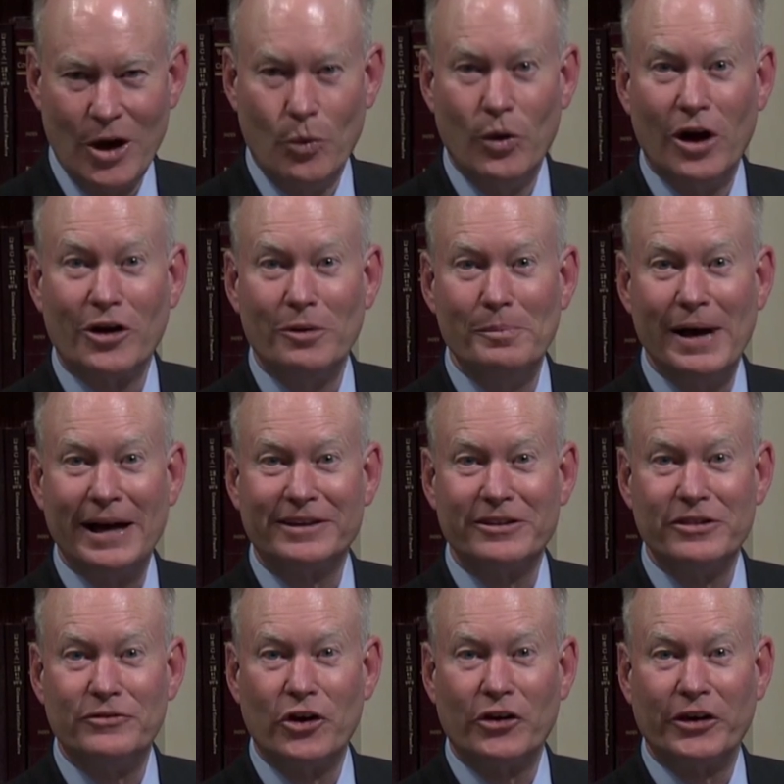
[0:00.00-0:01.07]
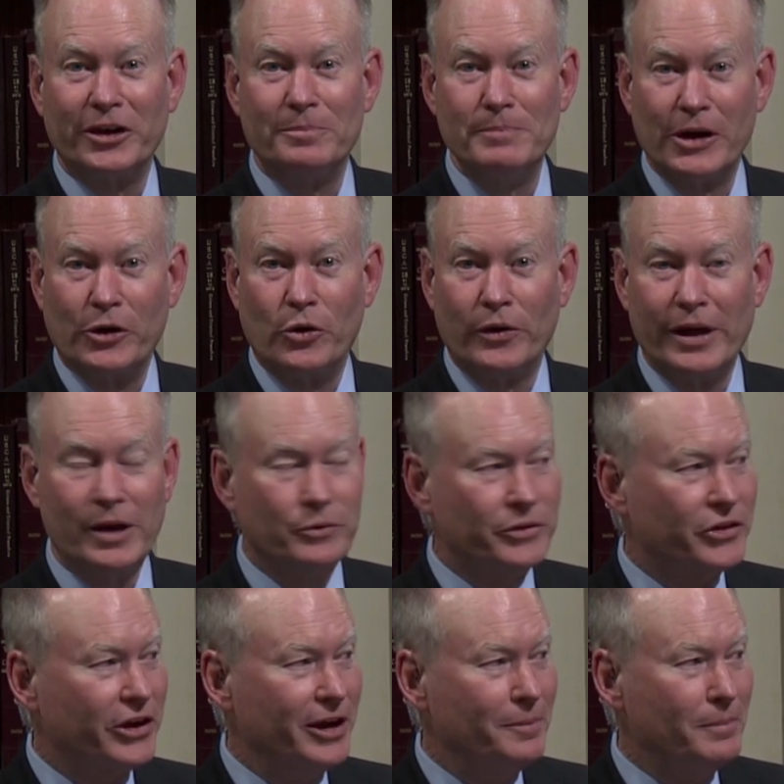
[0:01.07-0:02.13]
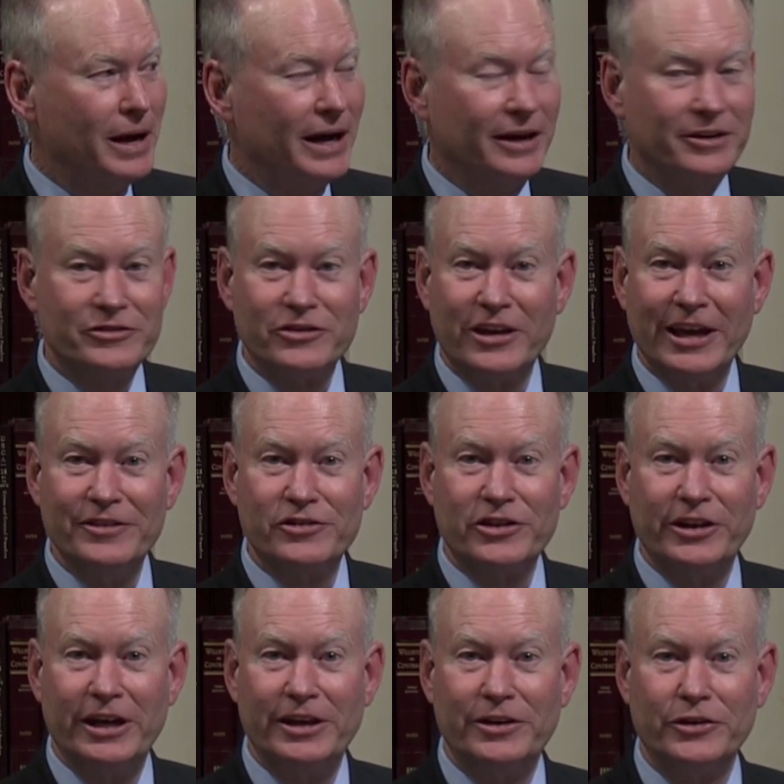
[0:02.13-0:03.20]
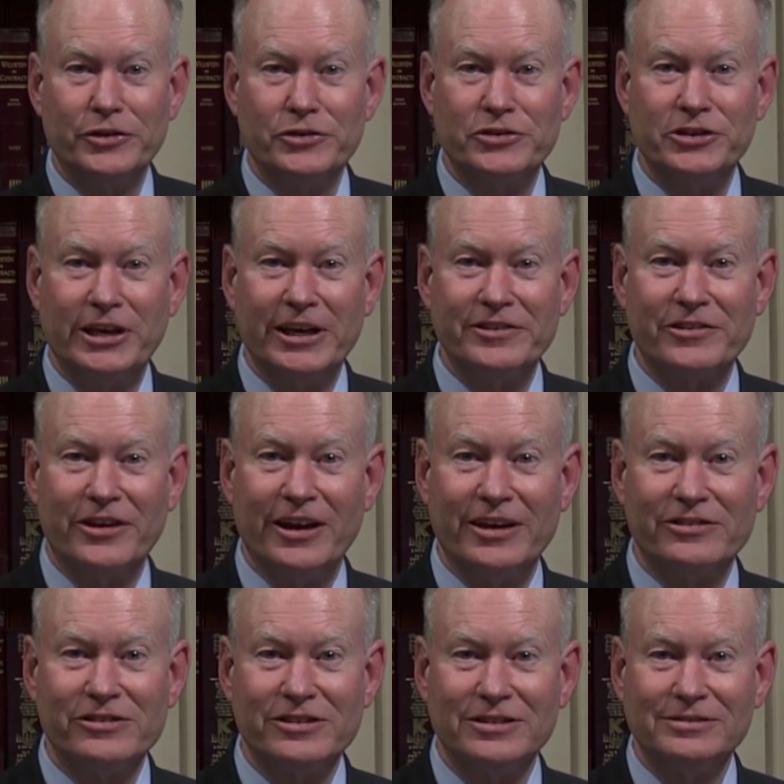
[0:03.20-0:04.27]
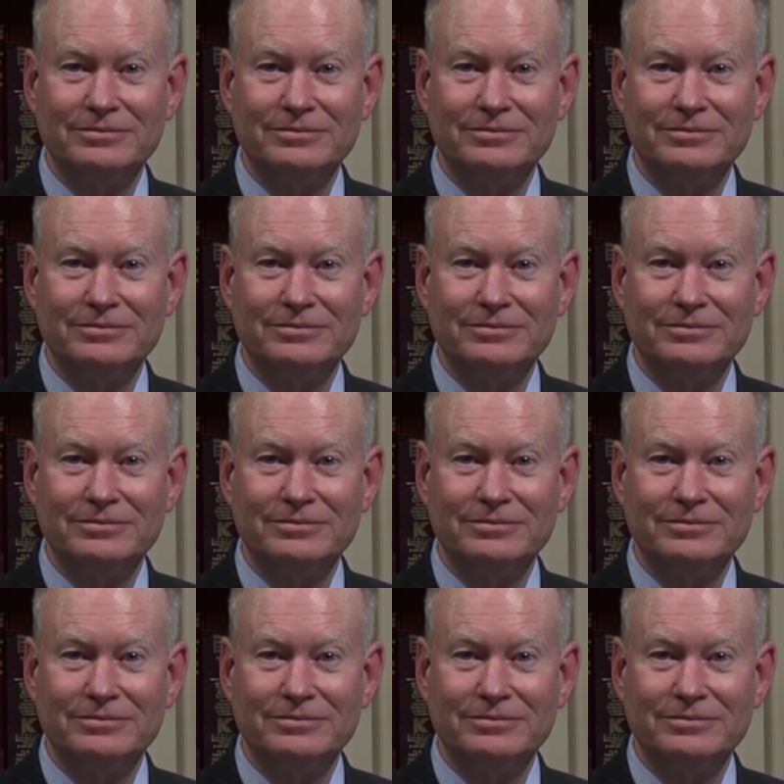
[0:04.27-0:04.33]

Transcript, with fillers: Welcome back to The Verdict. Mick Cornett with Kent Meyers. Kent's going to introduce today's guest.